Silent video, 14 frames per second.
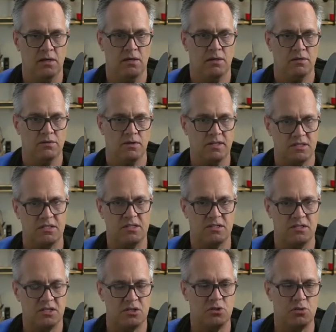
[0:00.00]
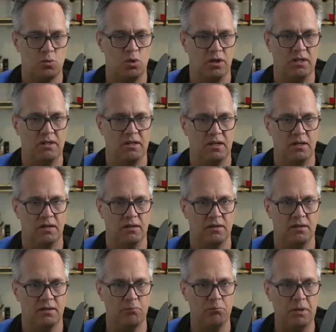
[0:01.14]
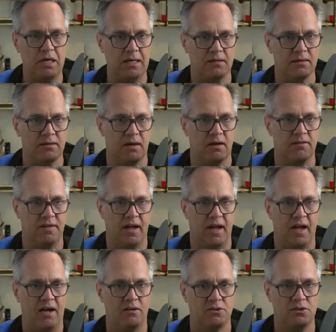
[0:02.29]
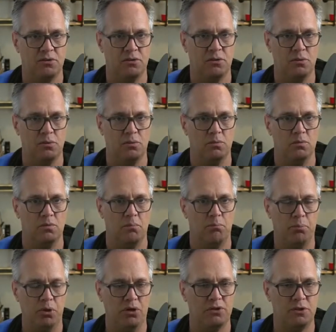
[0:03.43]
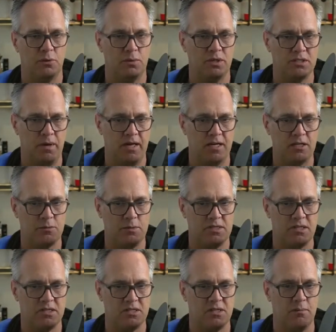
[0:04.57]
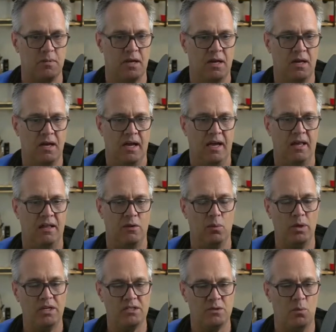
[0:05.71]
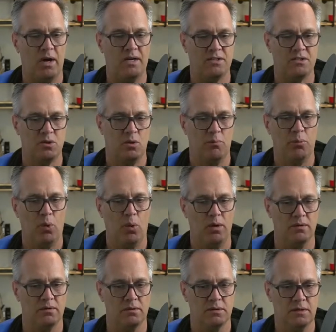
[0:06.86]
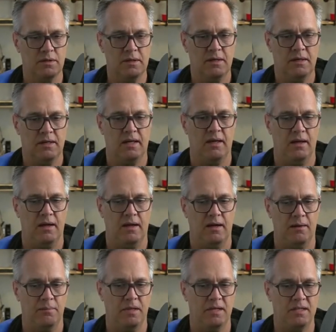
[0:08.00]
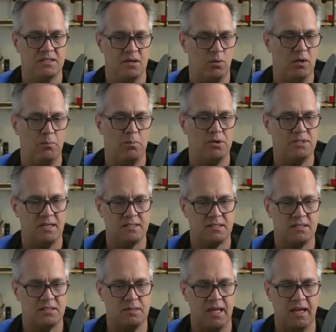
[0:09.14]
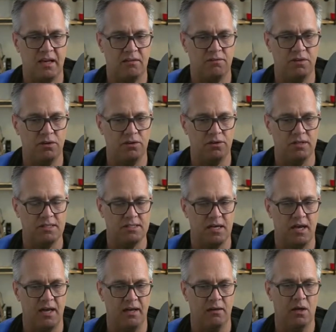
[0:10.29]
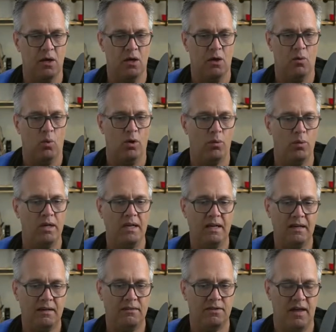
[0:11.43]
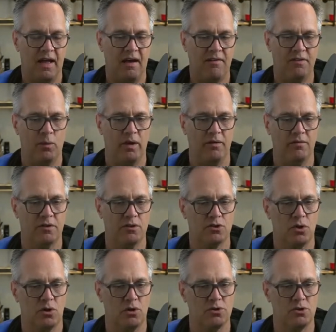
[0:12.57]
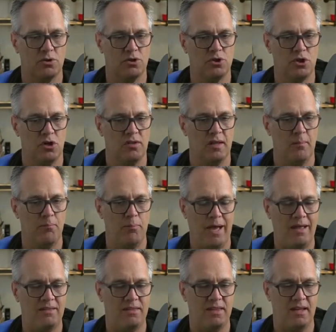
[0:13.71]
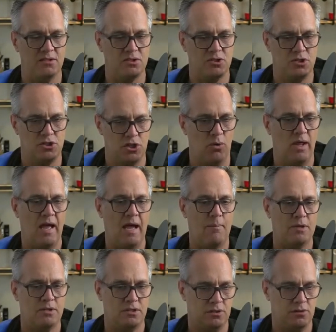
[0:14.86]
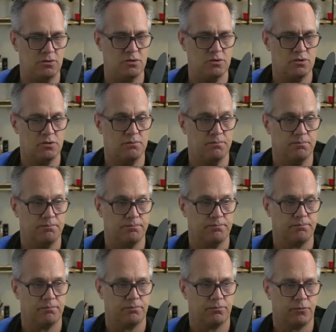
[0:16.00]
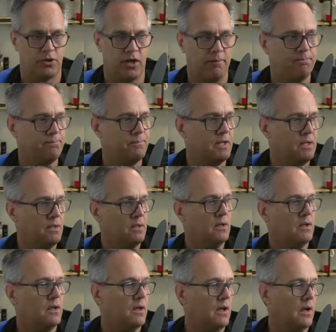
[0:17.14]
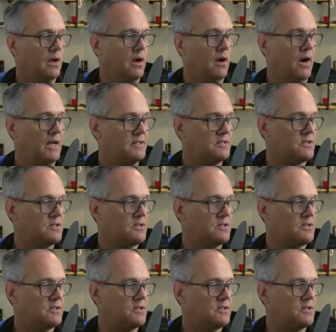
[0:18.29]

So this is really the meat of how to build your risk management system. And the reason why it's so important is it really presents this negative view of the design. What do we need to have in the way of controls to assure that bad things don't happen to users? Okay. All right.